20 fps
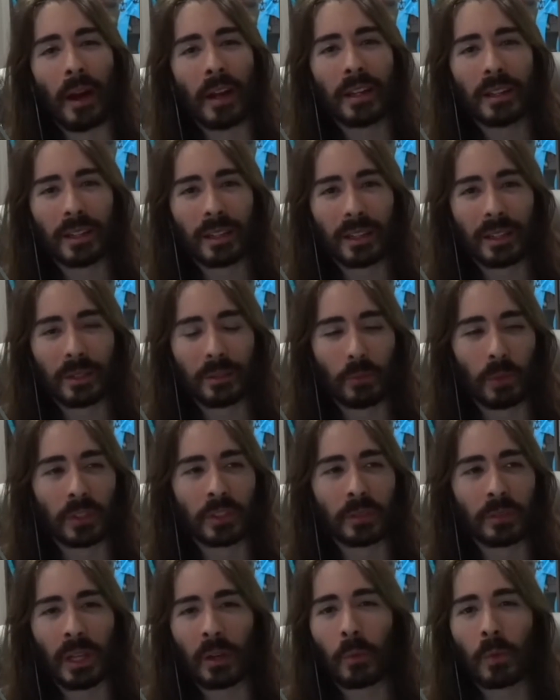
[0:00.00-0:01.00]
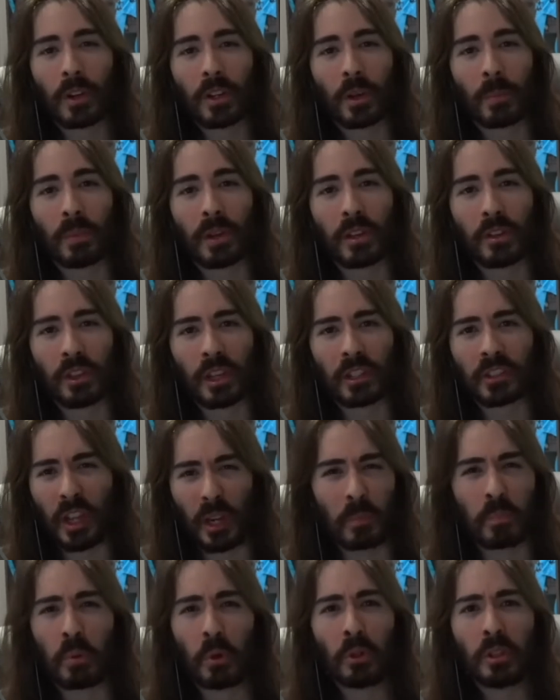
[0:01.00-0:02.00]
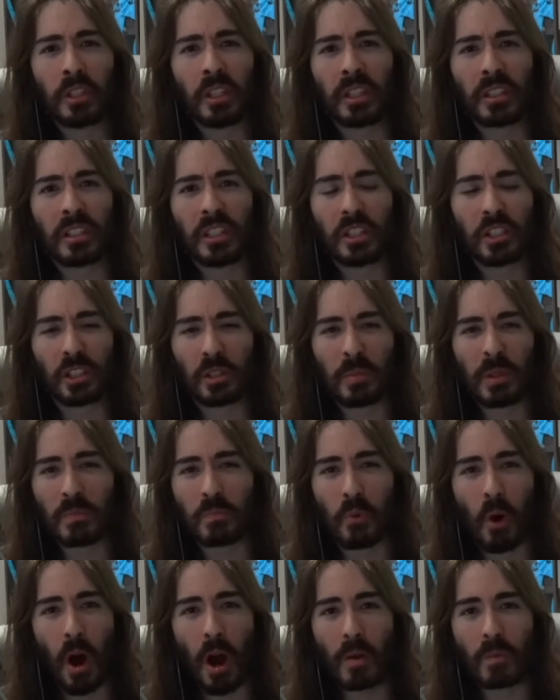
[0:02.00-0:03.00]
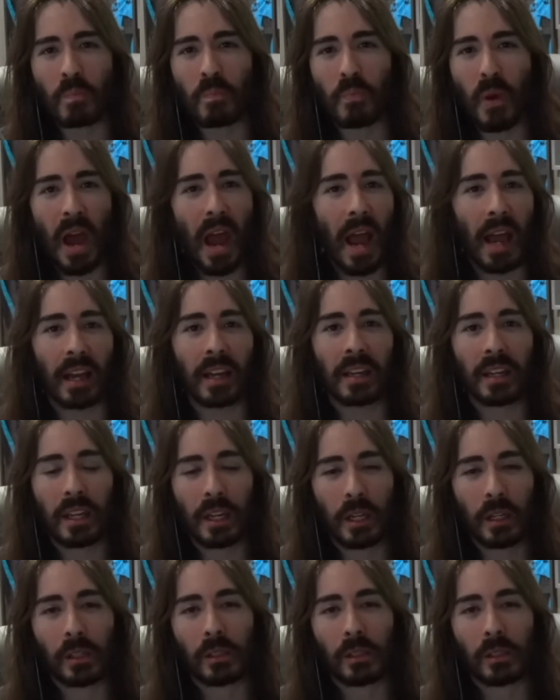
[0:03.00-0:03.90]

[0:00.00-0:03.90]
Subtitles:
Right? Wasn't like one of your big things, like bullying needs to be brought back.